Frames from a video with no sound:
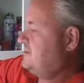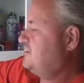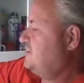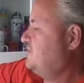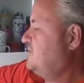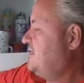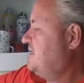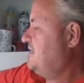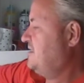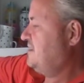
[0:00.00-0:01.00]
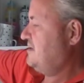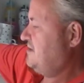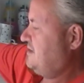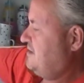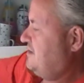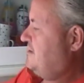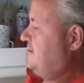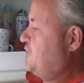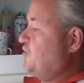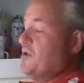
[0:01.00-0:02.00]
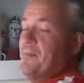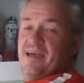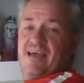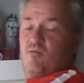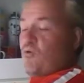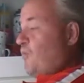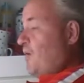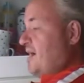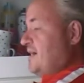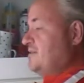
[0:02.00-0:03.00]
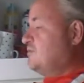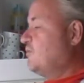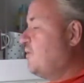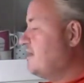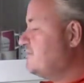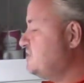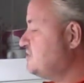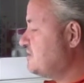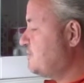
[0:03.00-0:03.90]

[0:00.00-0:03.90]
to uh, put your beer or wine or whatever you're going